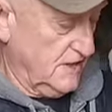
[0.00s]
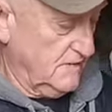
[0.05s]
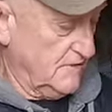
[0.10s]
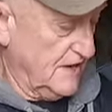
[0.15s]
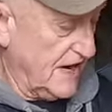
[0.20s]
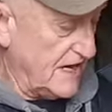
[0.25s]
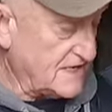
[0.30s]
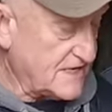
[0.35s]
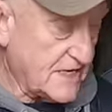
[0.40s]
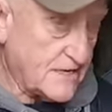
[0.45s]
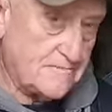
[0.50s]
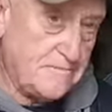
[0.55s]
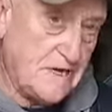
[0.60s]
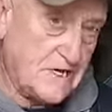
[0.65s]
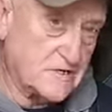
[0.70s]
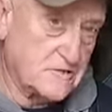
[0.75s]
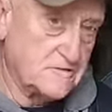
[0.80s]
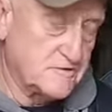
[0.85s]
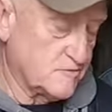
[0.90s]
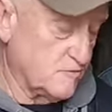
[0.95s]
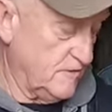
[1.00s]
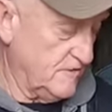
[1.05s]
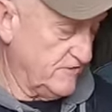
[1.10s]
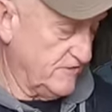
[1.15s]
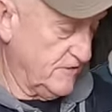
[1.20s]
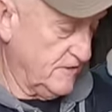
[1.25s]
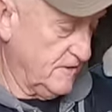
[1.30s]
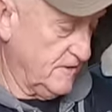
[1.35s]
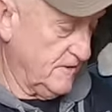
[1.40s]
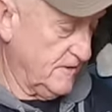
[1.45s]
But I take pictures
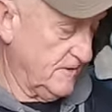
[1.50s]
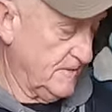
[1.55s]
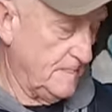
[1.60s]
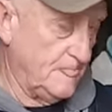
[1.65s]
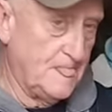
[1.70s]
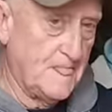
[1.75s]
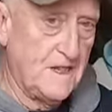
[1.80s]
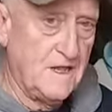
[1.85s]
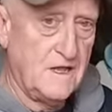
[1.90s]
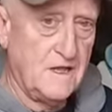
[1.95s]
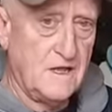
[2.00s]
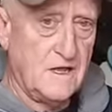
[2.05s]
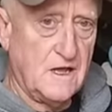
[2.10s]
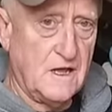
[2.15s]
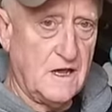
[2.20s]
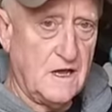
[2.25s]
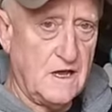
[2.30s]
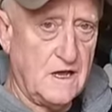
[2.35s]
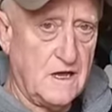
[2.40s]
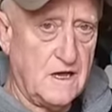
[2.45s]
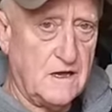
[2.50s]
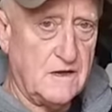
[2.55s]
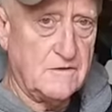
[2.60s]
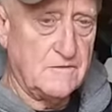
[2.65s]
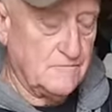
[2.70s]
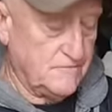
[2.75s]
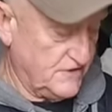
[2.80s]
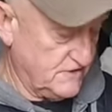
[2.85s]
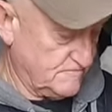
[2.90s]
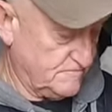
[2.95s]
with the
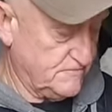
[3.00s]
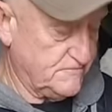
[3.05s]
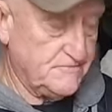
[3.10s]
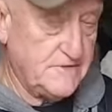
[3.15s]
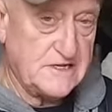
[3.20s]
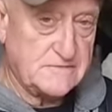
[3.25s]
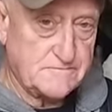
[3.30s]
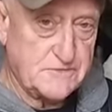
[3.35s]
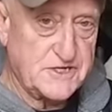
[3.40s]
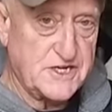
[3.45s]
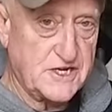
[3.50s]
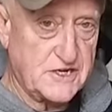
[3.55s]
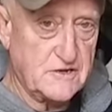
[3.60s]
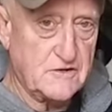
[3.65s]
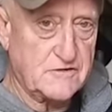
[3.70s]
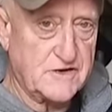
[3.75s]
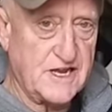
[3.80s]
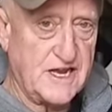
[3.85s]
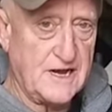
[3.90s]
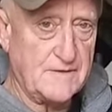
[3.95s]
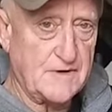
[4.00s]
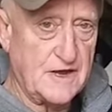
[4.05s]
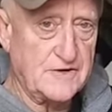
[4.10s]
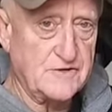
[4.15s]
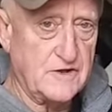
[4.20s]
this particular camera.